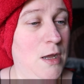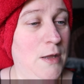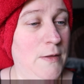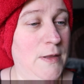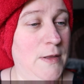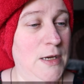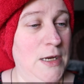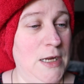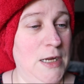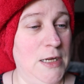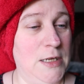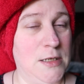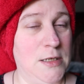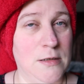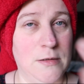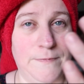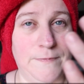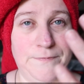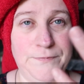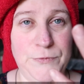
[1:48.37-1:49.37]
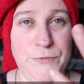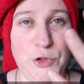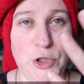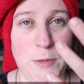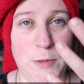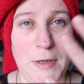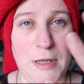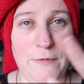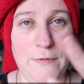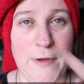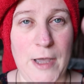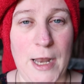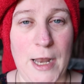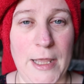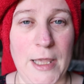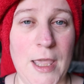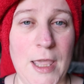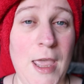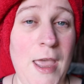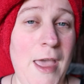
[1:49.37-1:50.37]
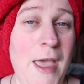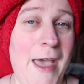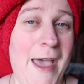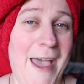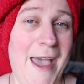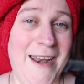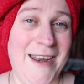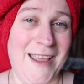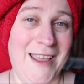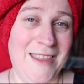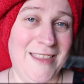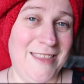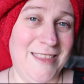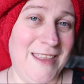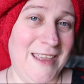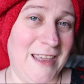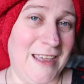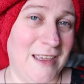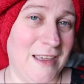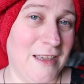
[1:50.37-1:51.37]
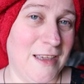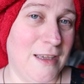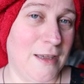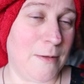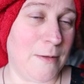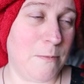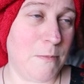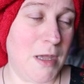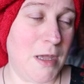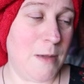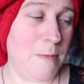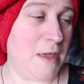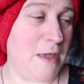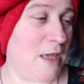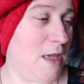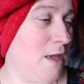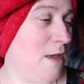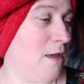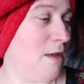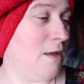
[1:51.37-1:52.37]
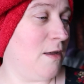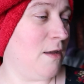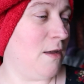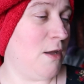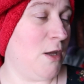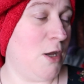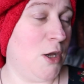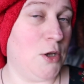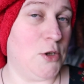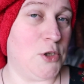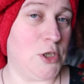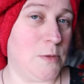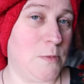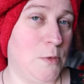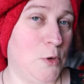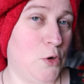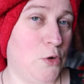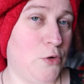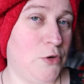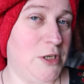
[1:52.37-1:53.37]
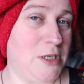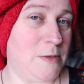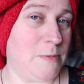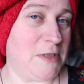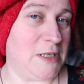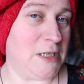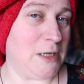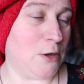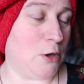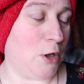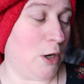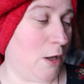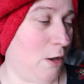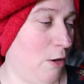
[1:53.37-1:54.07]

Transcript: They need trimming, filing, and I think maybe some Christmassy colour